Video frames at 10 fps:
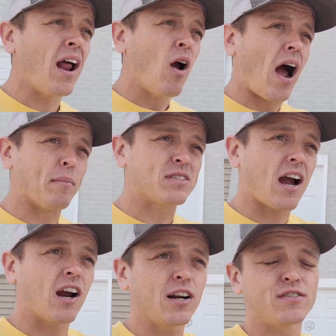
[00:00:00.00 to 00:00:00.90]
But
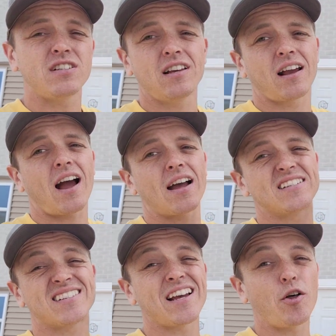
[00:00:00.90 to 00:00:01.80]
I'm tired of seeing
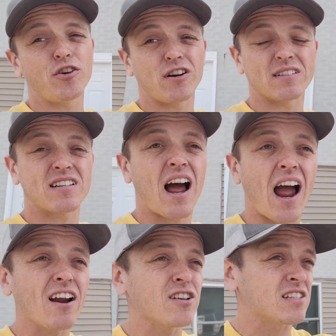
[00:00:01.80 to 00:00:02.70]
guys sell their
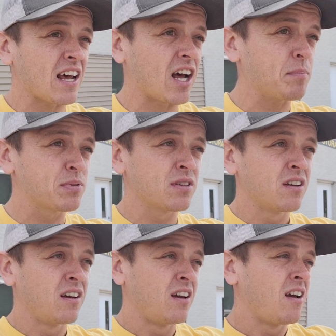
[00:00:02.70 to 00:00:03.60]
entire
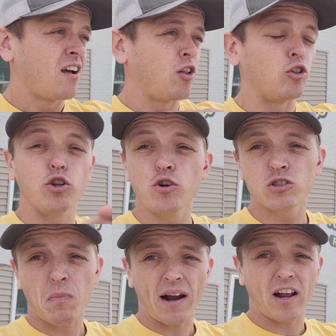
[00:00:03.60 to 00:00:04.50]
setups,
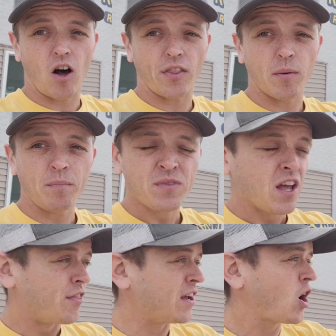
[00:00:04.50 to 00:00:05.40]
lose money on
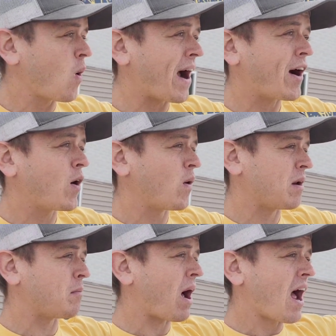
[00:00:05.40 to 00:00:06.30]
them, then go
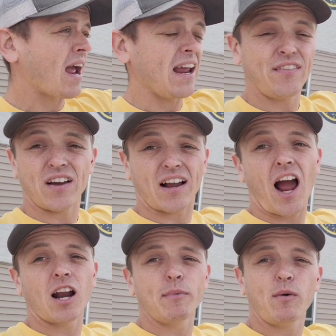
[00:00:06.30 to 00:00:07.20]
out and buy, in
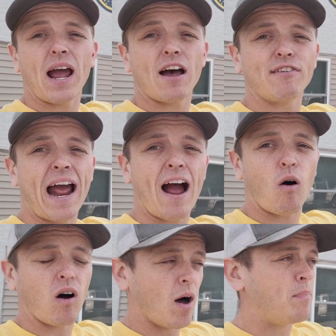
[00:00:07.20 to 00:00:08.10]
the economy we have
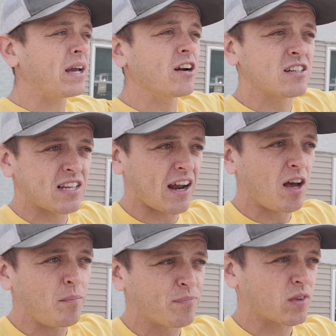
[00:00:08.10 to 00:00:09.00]
now, a bigger
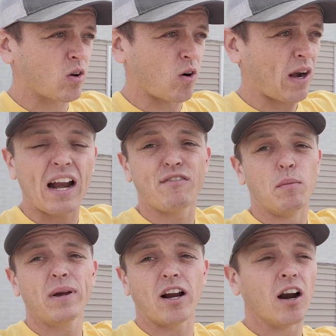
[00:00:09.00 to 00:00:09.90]
setup, or
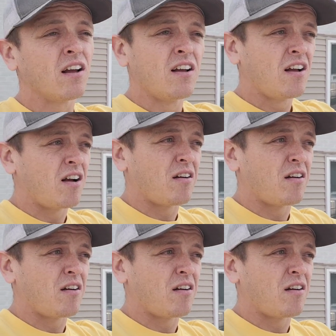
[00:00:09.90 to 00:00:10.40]
not even a bigger,